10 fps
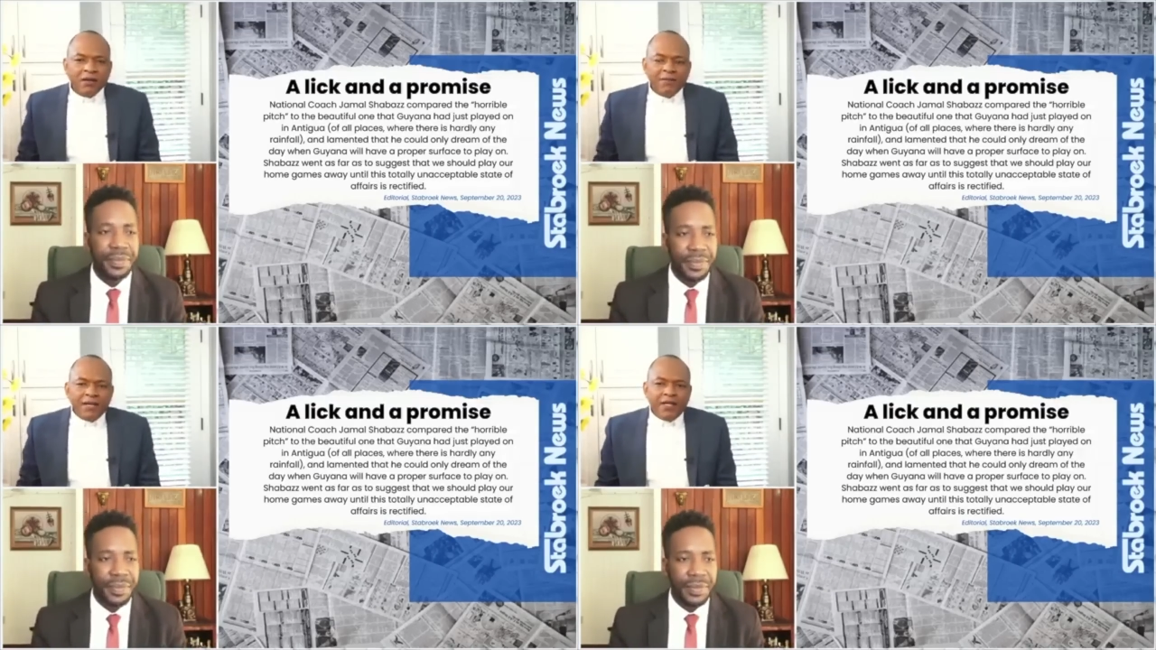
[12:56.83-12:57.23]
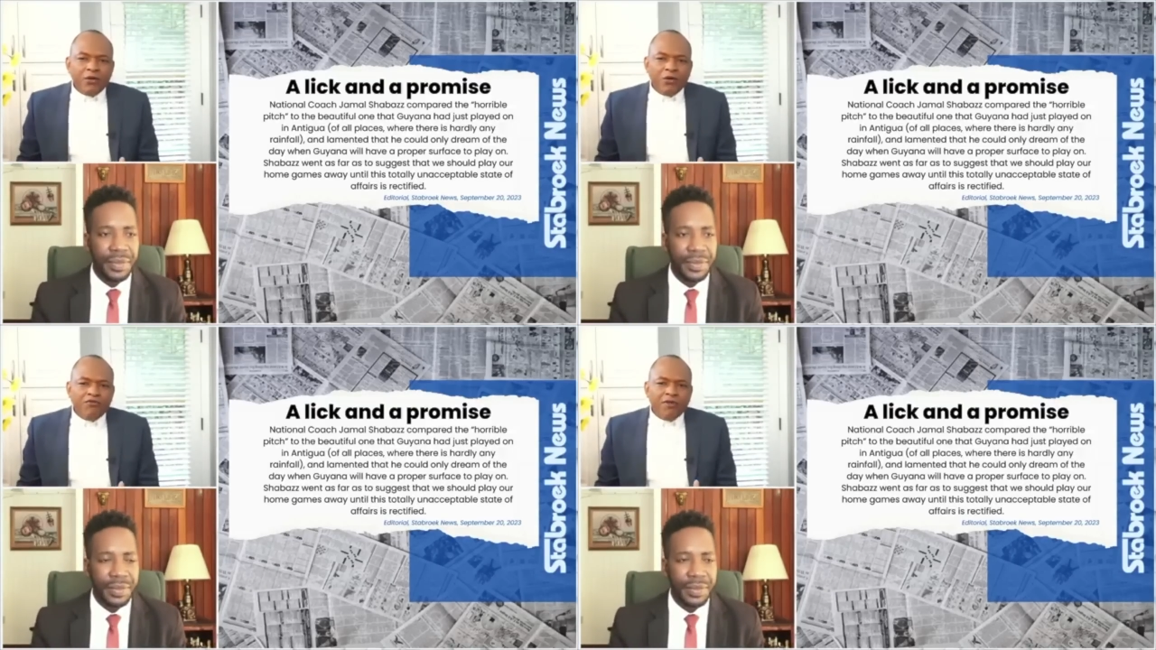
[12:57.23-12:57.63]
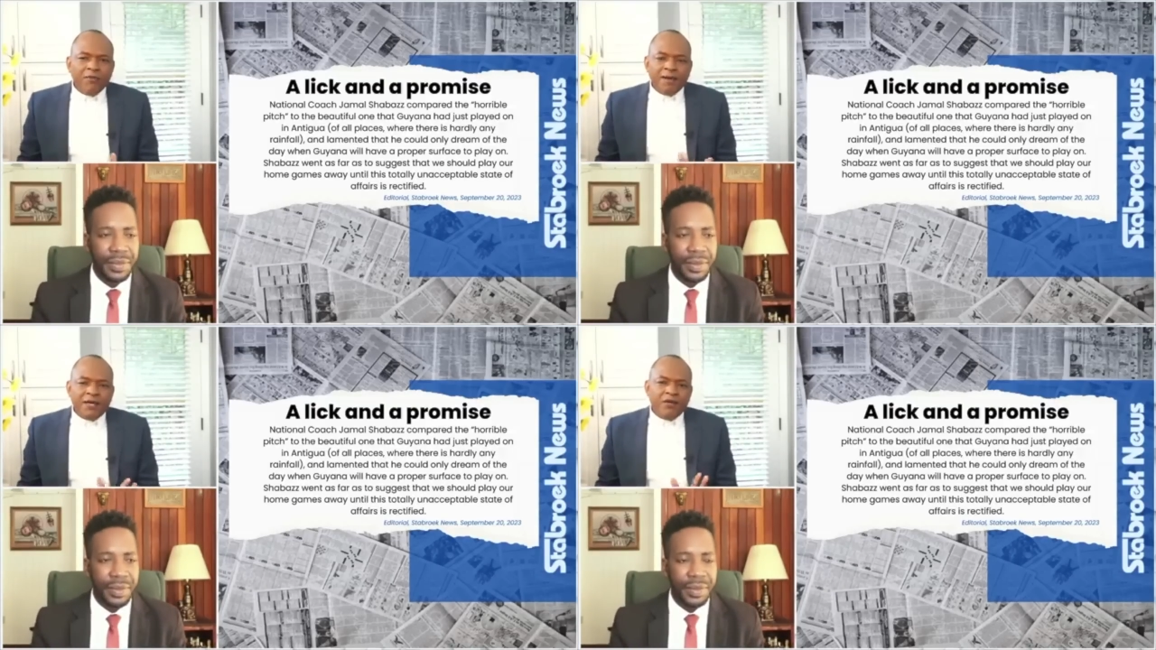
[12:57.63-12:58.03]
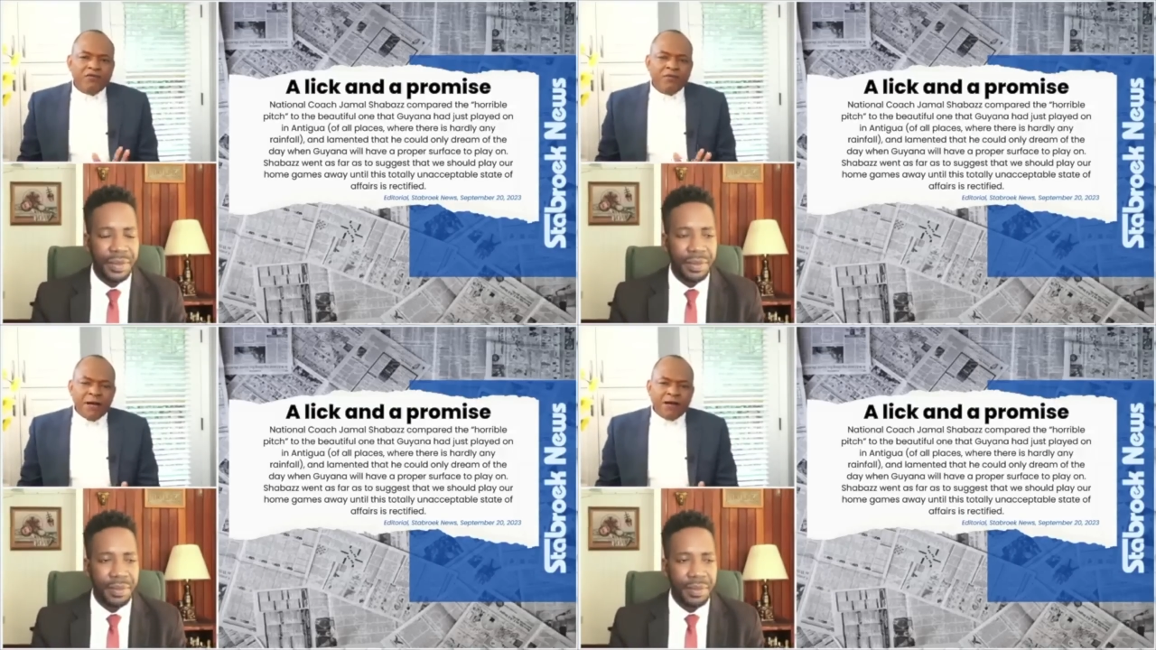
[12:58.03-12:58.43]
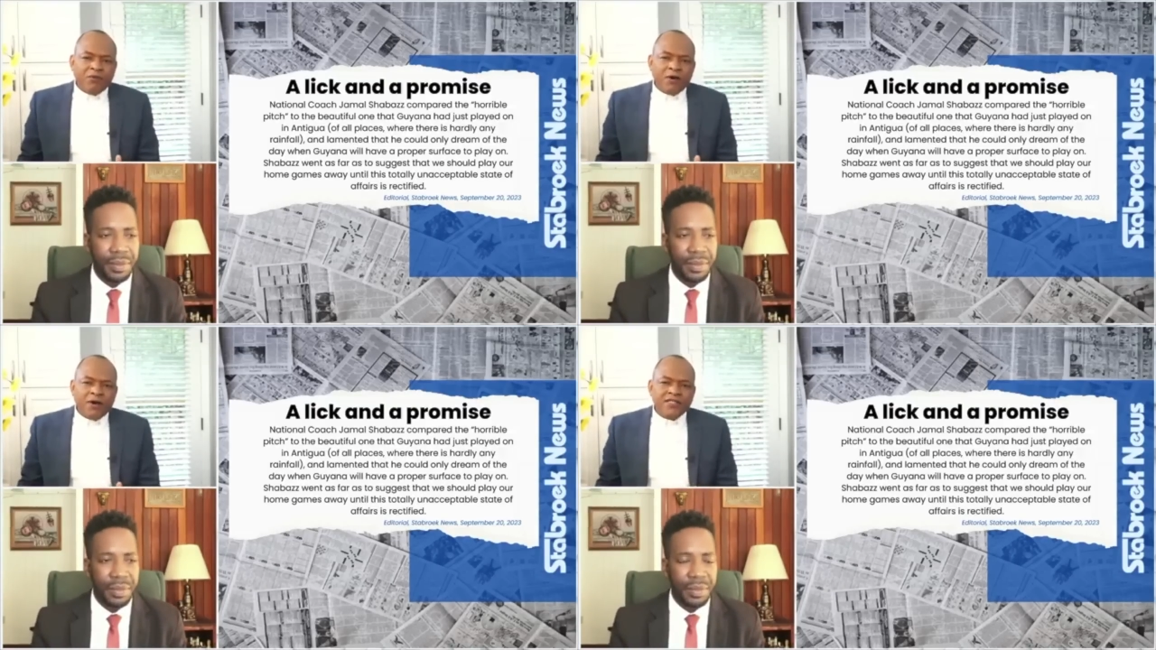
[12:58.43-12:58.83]
Speaker 1: bending over, bending over
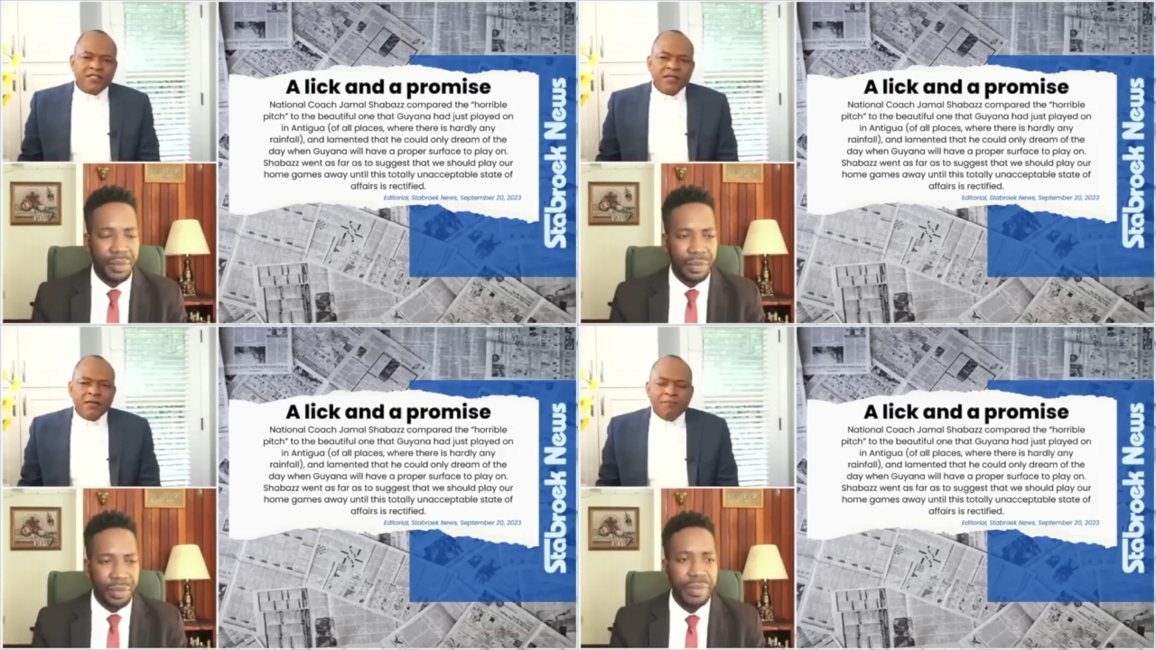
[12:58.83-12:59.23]
backwards,